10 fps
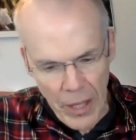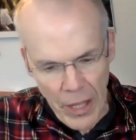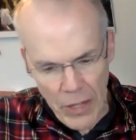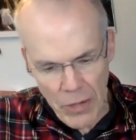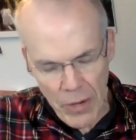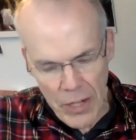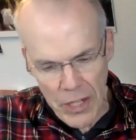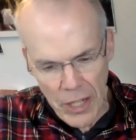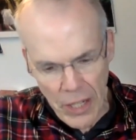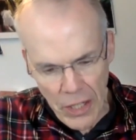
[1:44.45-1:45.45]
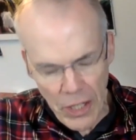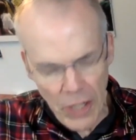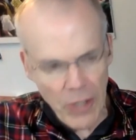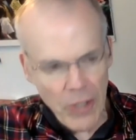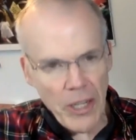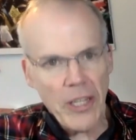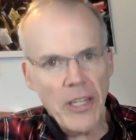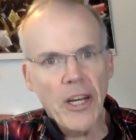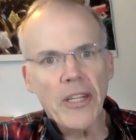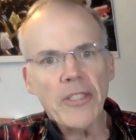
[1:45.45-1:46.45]
interesting year
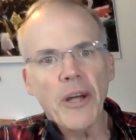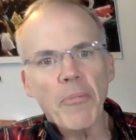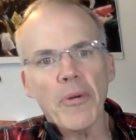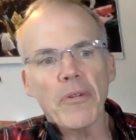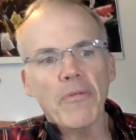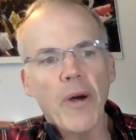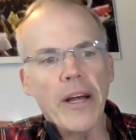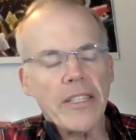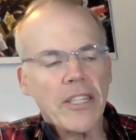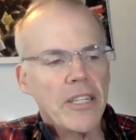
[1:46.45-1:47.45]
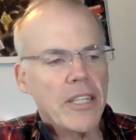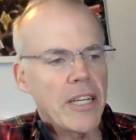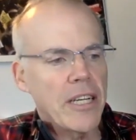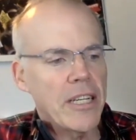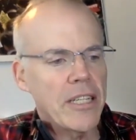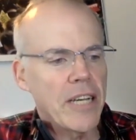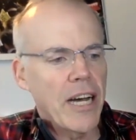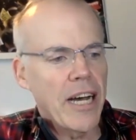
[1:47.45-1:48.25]
in a number of ways, and